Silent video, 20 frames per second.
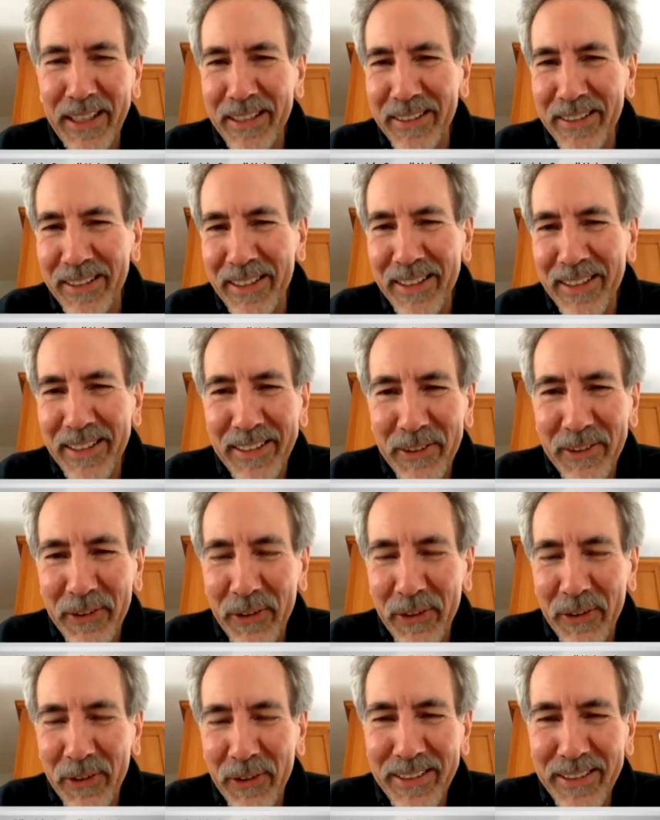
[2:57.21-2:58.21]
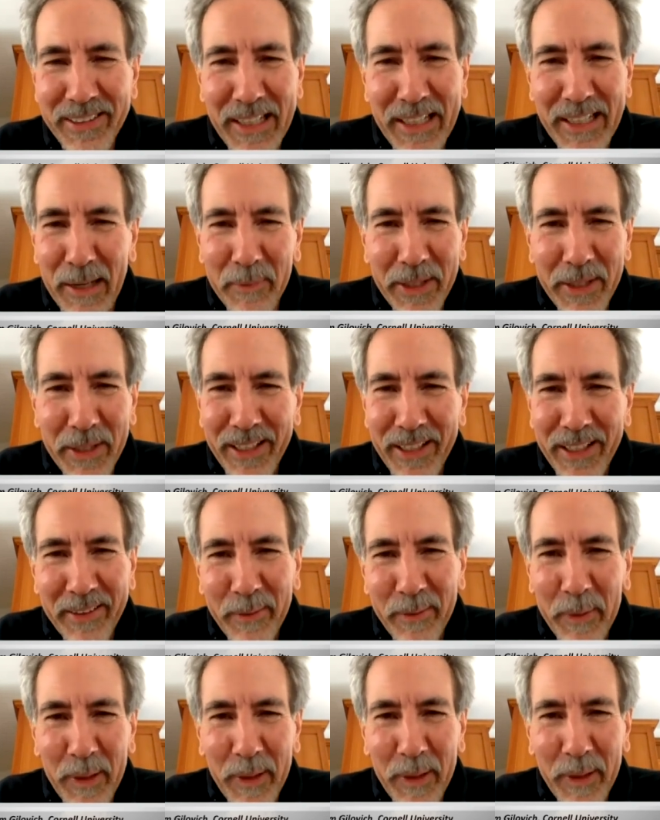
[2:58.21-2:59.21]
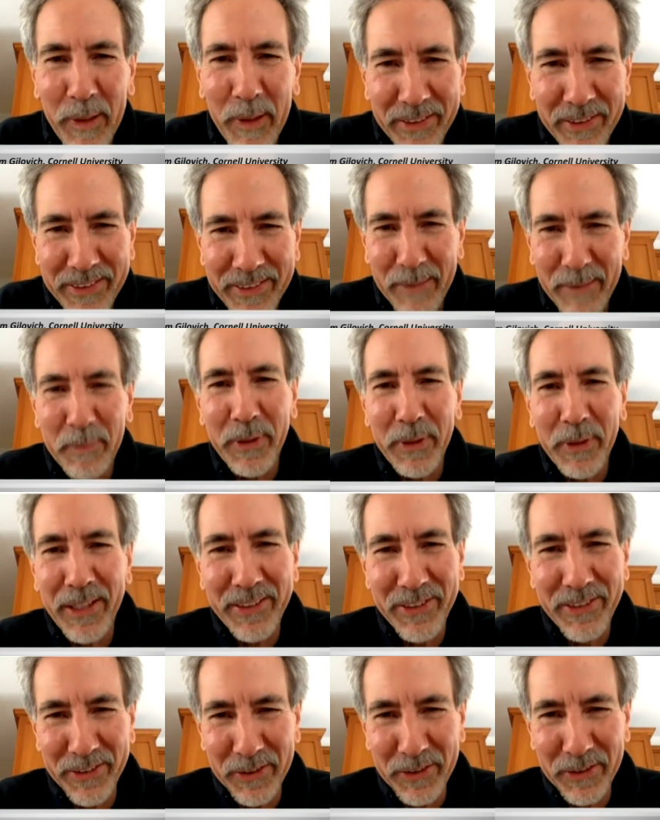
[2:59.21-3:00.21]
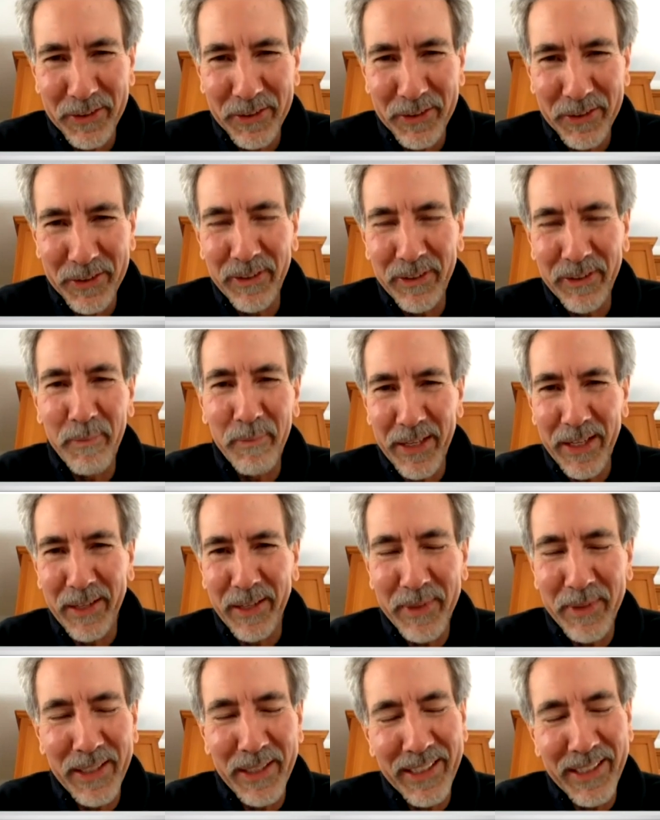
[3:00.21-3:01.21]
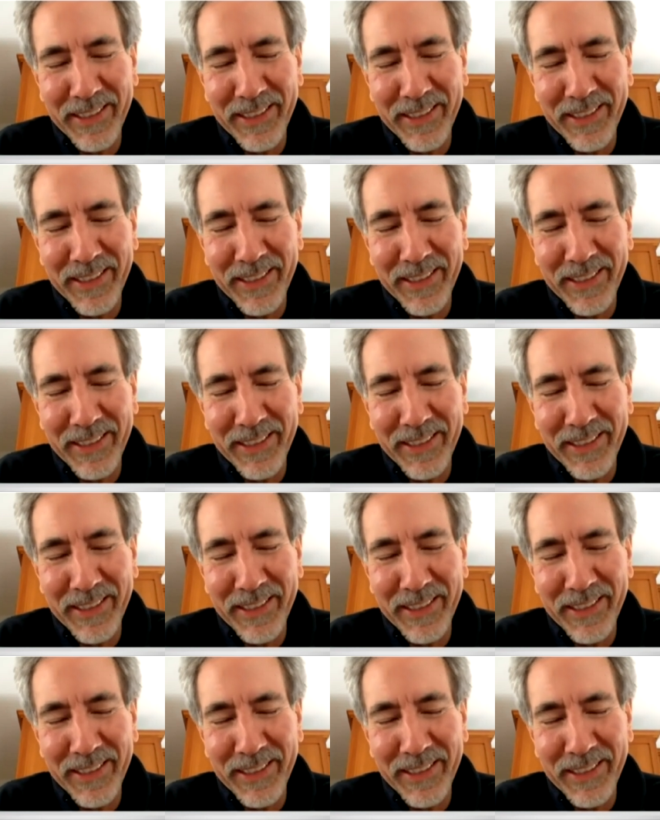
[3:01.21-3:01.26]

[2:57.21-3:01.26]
and trying to dominate other people separates you from them,